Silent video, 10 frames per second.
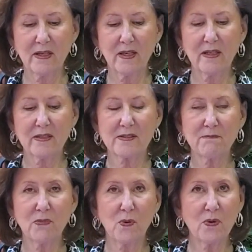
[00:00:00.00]
he is
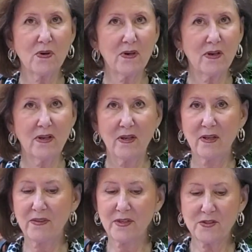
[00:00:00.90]
more
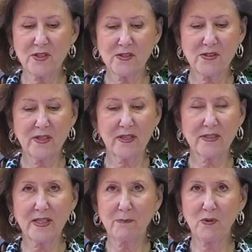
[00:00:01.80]
than just an
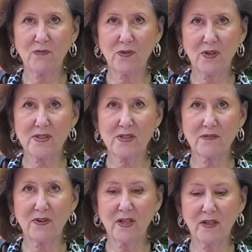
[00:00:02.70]
example for us to
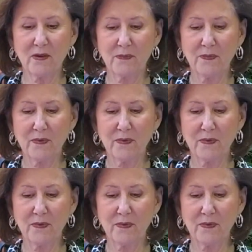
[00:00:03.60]
follow.